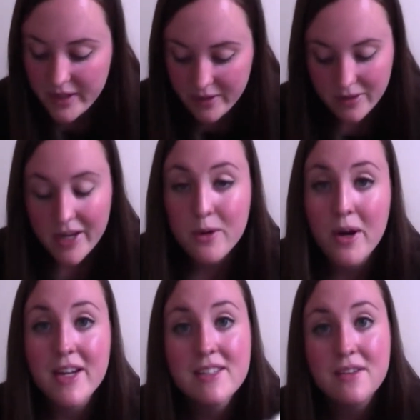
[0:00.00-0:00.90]

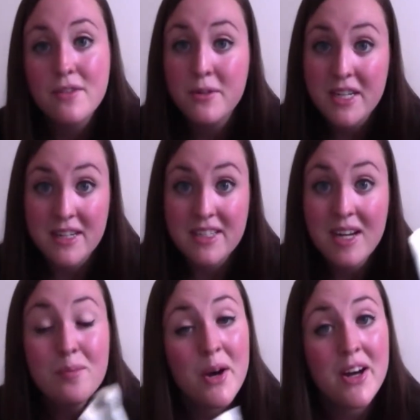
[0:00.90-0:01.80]
likewise, if you need a
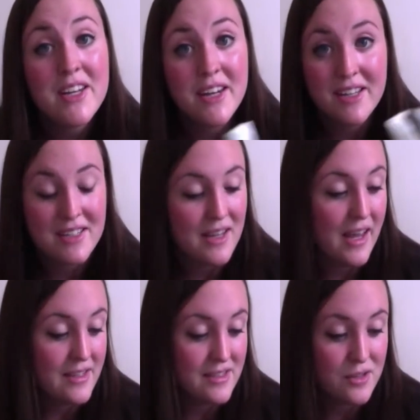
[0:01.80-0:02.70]
tampon and it
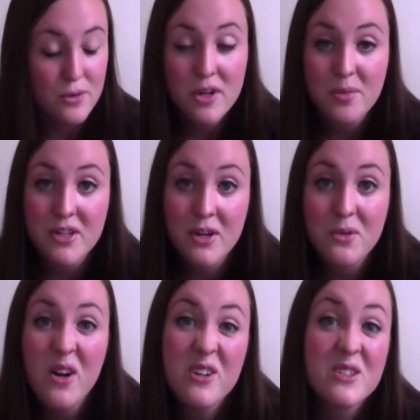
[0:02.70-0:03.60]
has soaked up a ton of
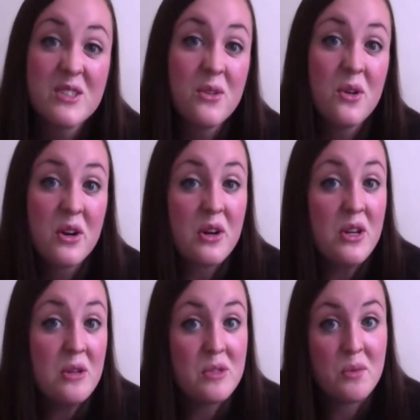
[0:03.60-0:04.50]
water, it's no longer
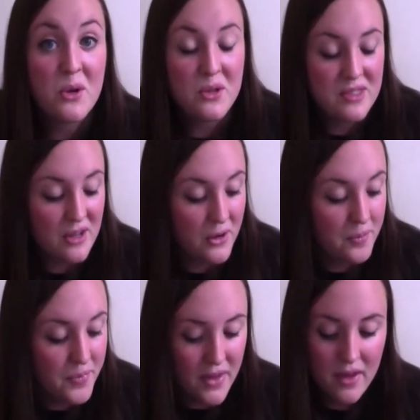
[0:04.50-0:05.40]
usable. So
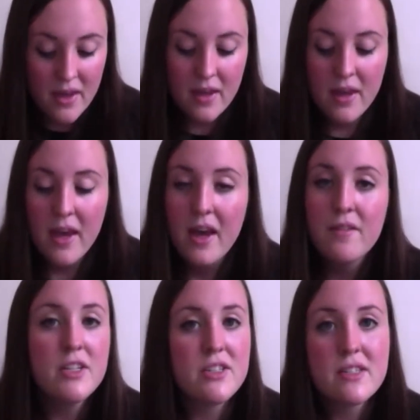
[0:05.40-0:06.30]

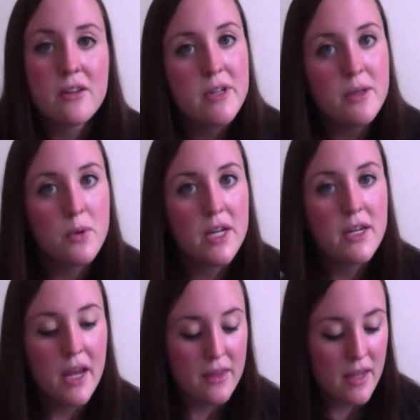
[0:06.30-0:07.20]
having just a clean one,
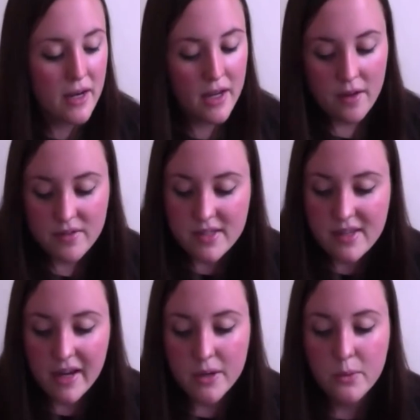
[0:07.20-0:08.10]
and then I have the
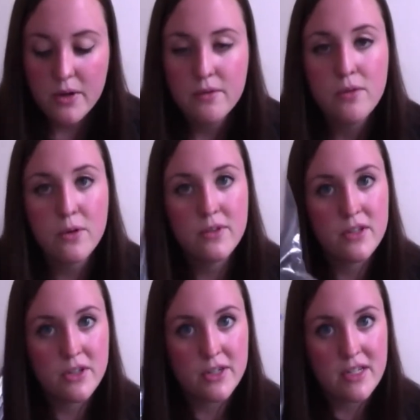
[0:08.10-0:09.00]
second one for the
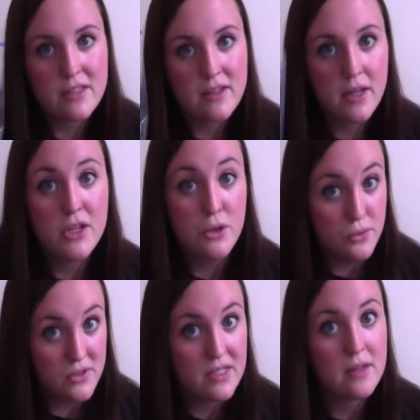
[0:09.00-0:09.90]
dirty,
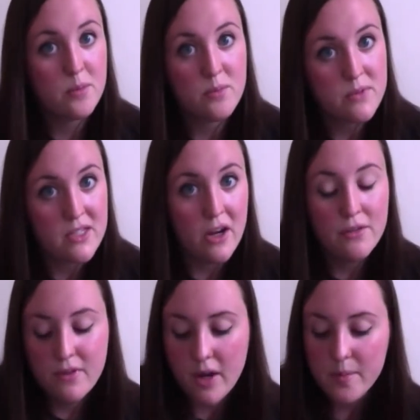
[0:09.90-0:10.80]
used
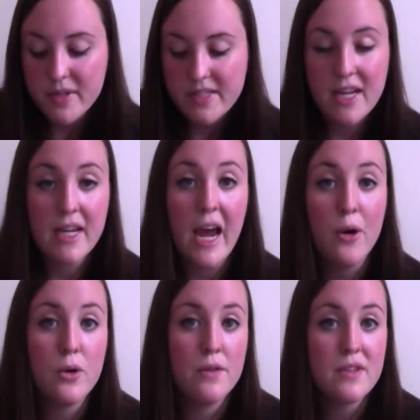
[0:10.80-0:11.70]
stuff to take
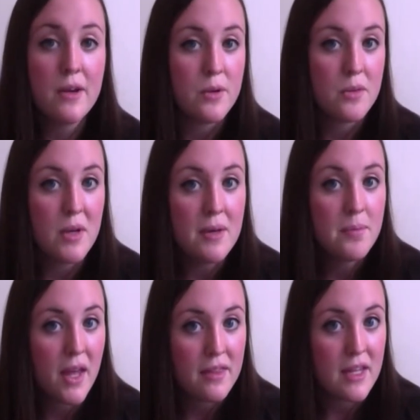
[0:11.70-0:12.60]
out of sight with me
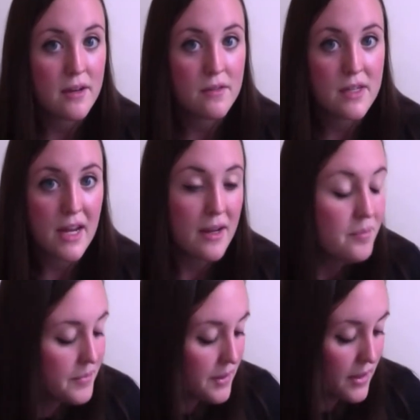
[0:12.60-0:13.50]
at the end of the day
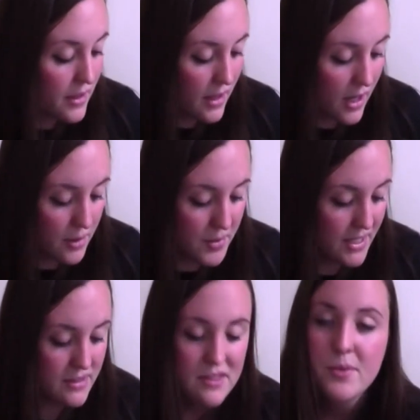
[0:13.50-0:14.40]

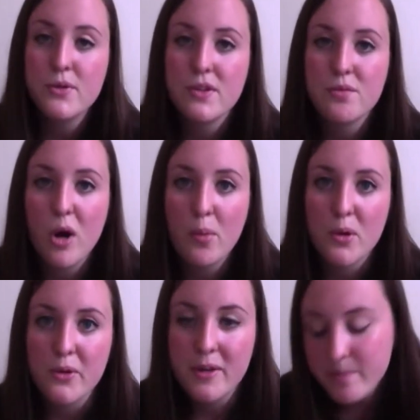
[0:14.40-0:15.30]
and dispose of
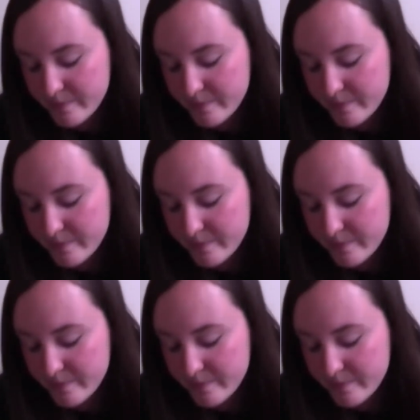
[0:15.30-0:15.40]
properly.